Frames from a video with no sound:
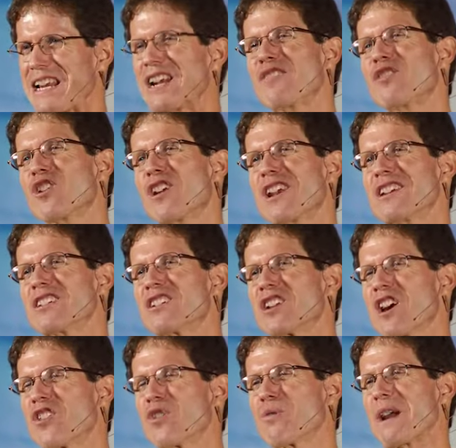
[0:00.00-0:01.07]
And if you're listening
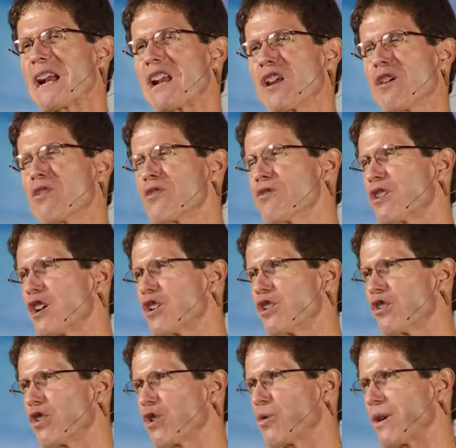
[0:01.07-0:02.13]
on the radio, you can do
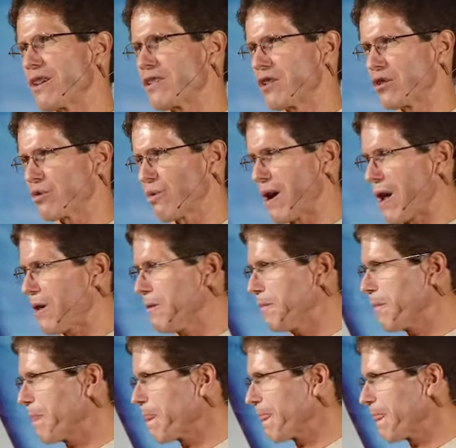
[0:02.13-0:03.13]
the quiz as well.